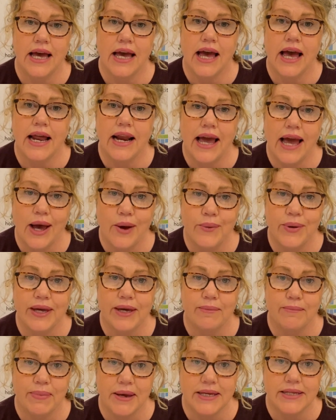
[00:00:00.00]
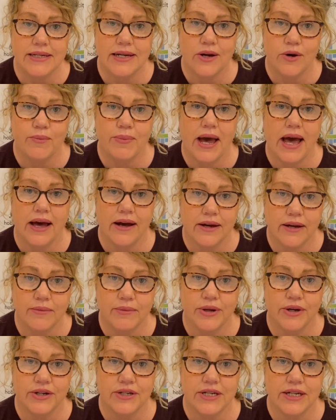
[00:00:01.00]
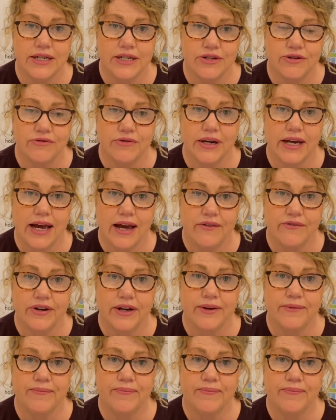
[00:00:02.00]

and how we can best help our community to recover.